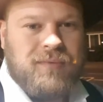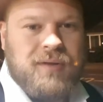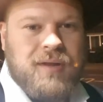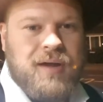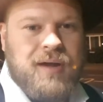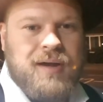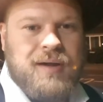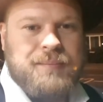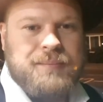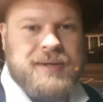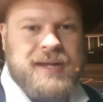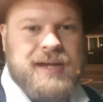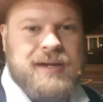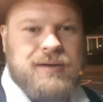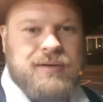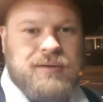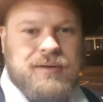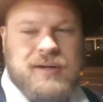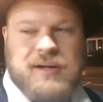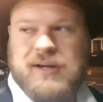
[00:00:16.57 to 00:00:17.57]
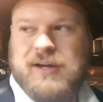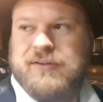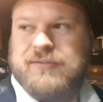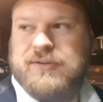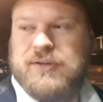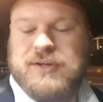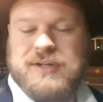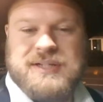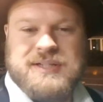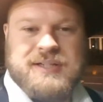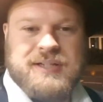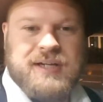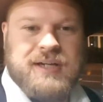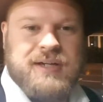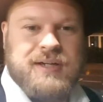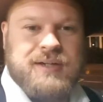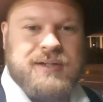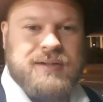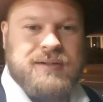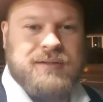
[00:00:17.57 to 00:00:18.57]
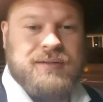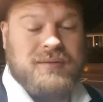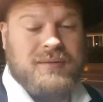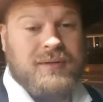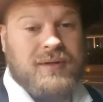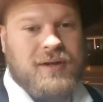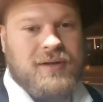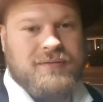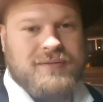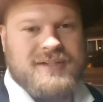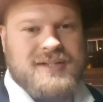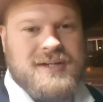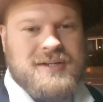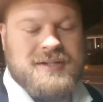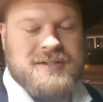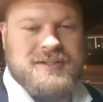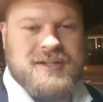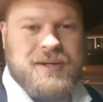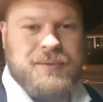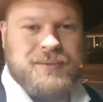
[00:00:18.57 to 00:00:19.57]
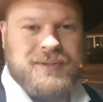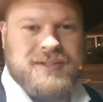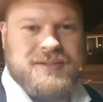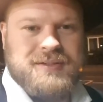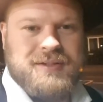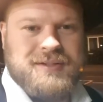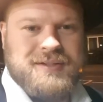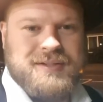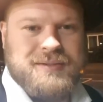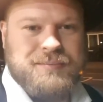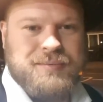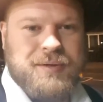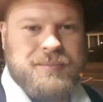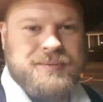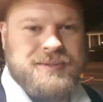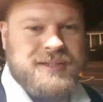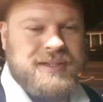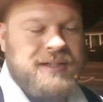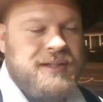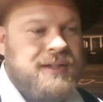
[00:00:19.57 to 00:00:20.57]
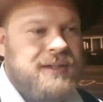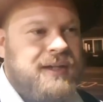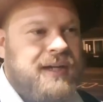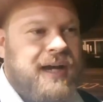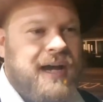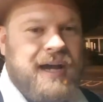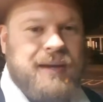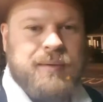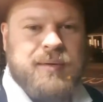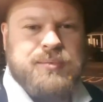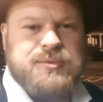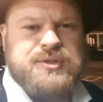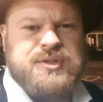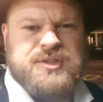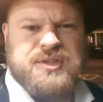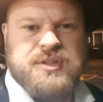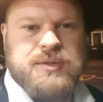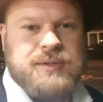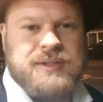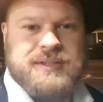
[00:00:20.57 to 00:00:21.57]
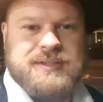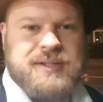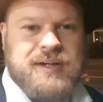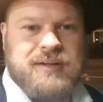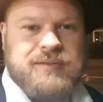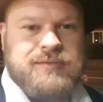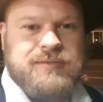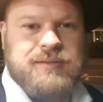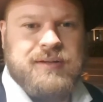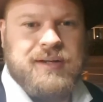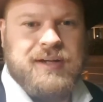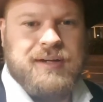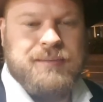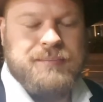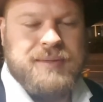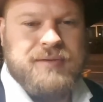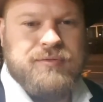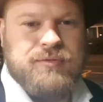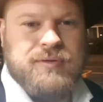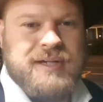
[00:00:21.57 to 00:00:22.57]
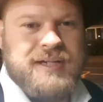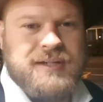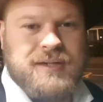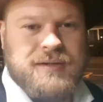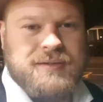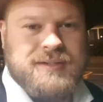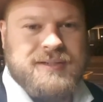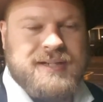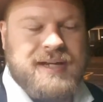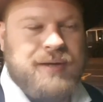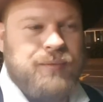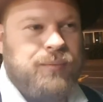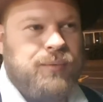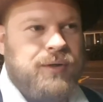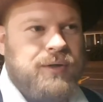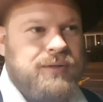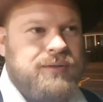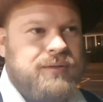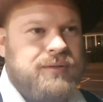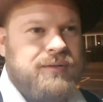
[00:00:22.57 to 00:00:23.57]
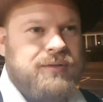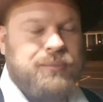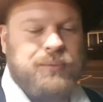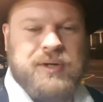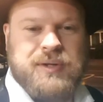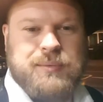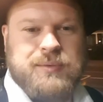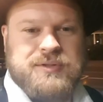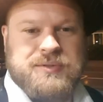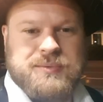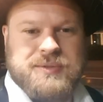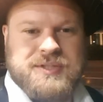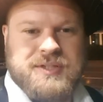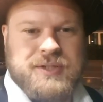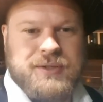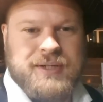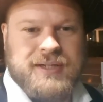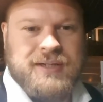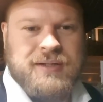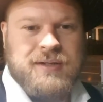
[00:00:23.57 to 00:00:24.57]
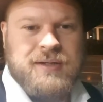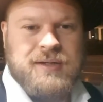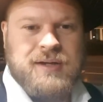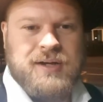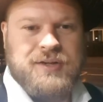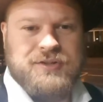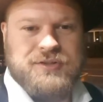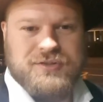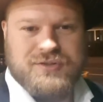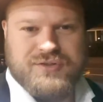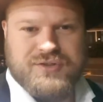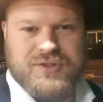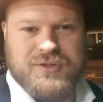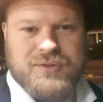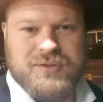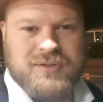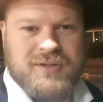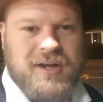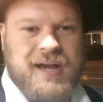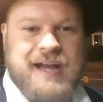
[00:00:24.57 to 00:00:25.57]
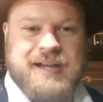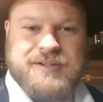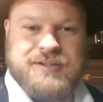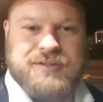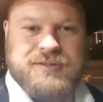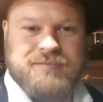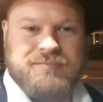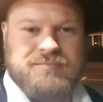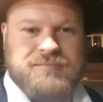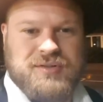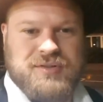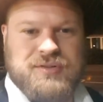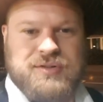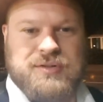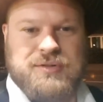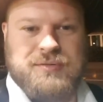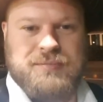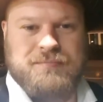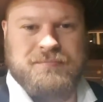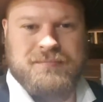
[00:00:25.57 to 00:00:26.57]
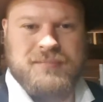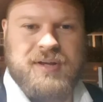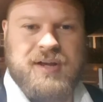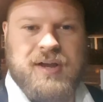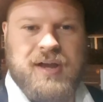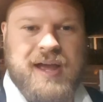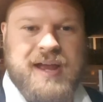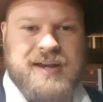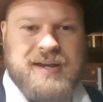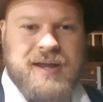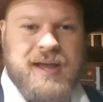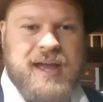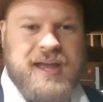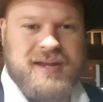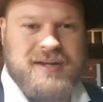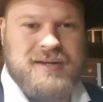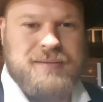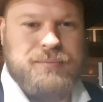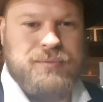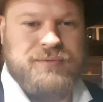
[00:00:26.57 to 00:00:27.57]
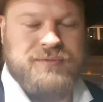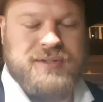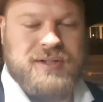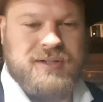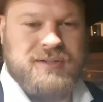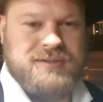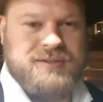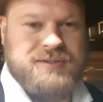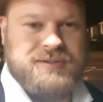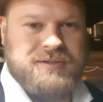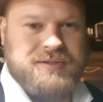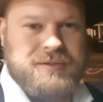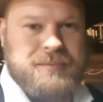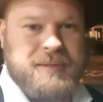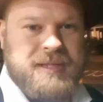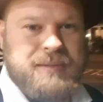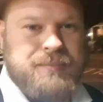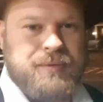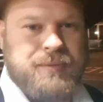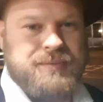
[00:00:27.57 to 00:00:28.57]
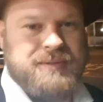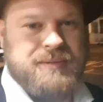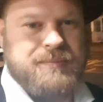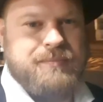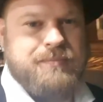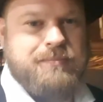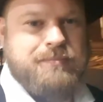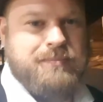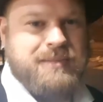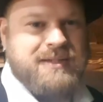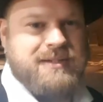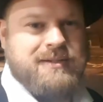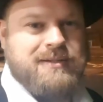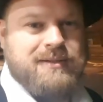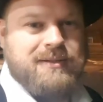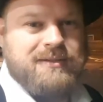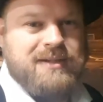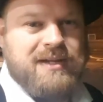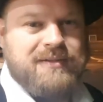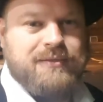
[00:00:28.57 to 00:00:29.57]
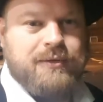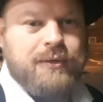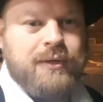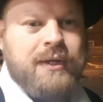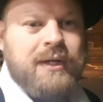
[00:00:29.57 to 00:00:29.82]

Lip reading: Now, a few years ago, or over 10 years ago when I started in property, I was just doing stuff. Never really noted down what it was I was doing. I just knew that I had to do a number of tasks to make the property business successful.